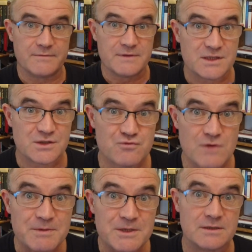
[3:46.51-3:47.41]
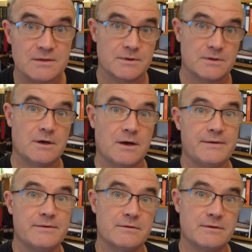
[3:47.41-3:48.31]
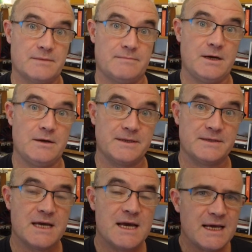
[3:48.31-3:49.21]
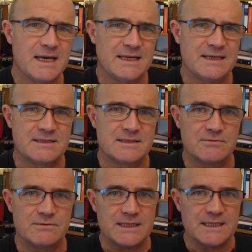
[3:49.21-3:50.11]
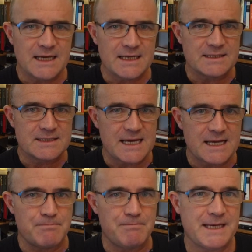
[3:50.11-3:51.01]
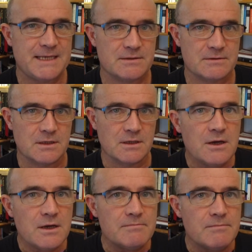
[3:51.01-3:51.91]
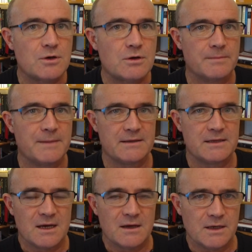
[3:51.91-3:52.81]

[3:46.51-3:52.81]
disruption that we're all going through at the moment is to really understand better and learn more about